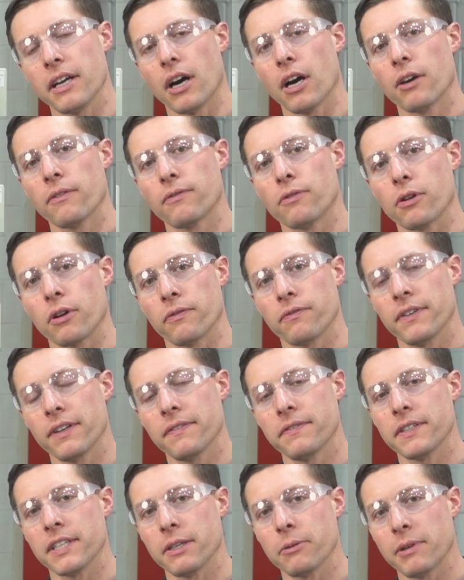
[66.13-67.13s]

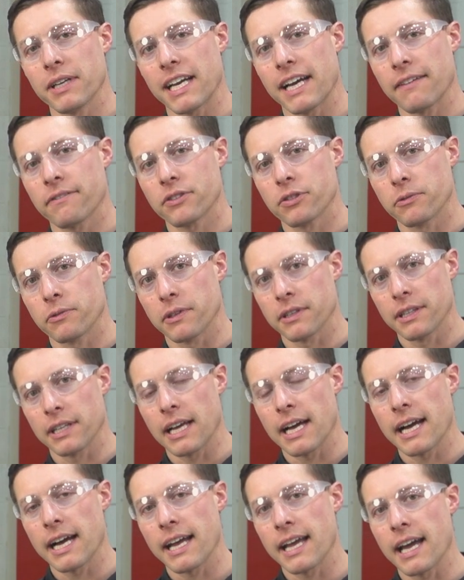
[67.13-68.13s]
R450, we have to
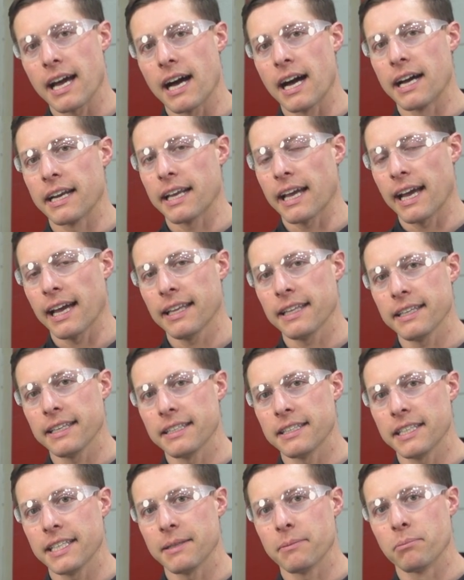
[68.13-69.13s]
rely on
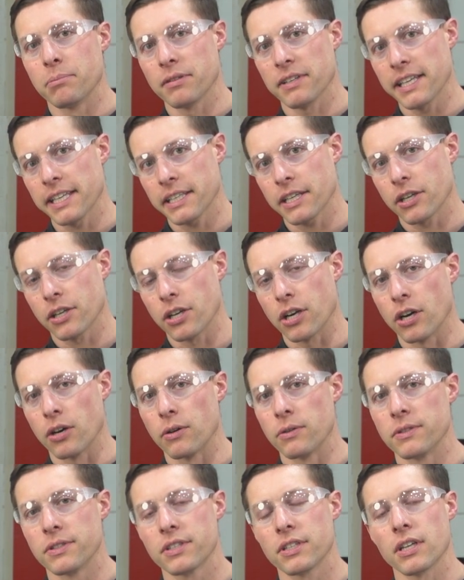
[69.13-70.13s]
LED blink
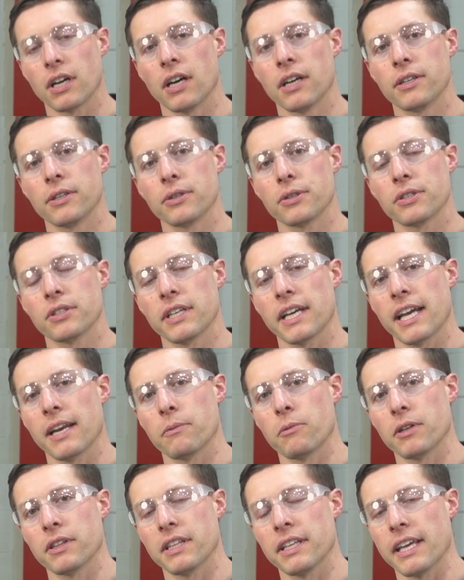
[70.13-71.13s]
codes to
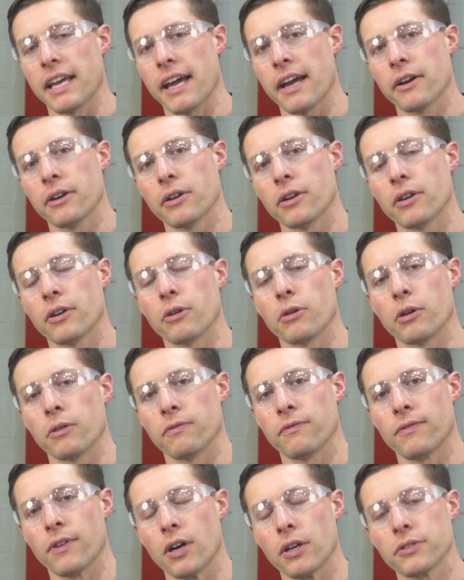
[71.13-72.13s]
understand what the error or
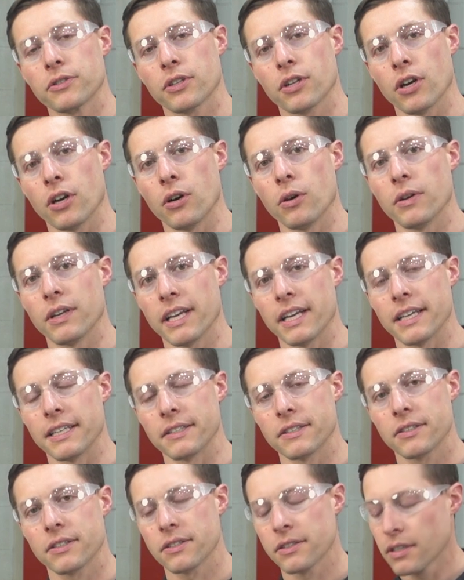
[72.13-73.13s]
fault code
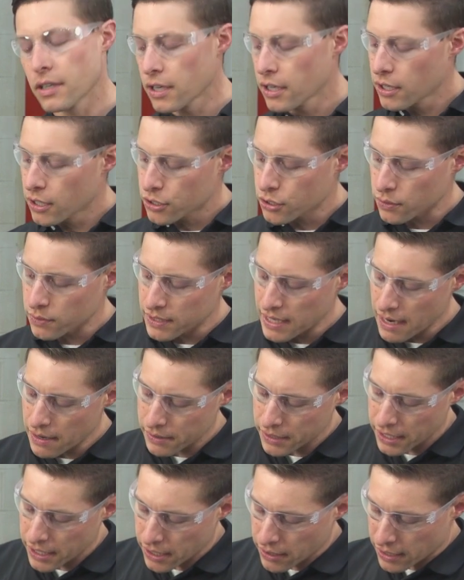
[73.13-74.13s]
is. So
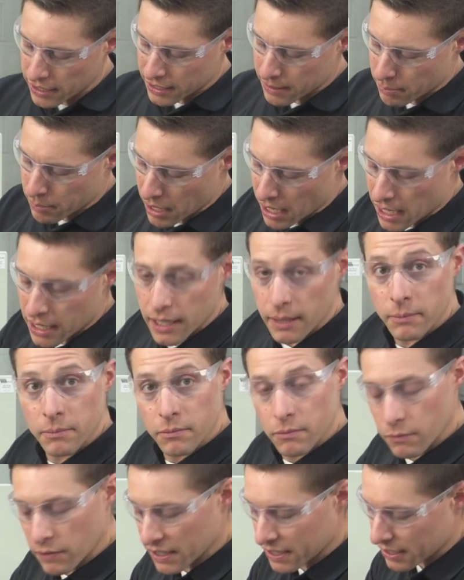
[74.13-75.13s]
down here on the bottom,
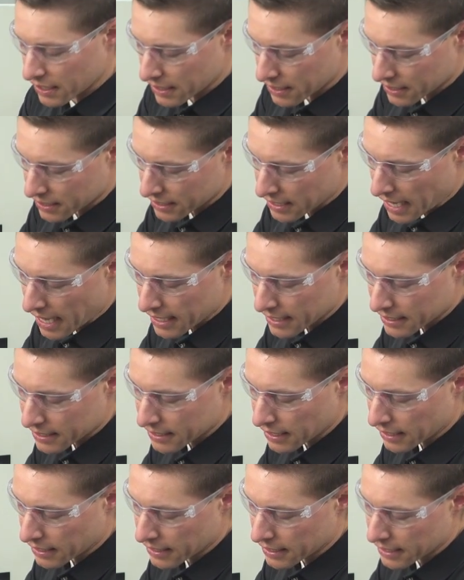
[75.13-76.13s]
we see the status
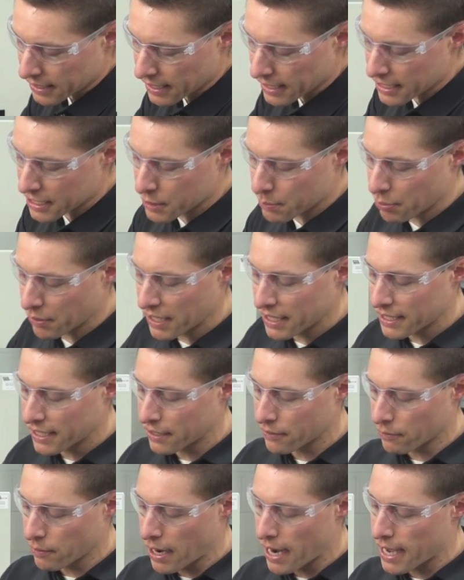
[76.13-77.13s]
LED is
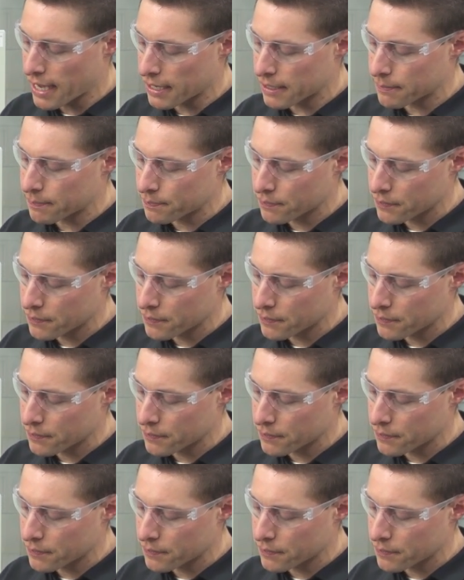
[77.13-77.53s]
blinking red.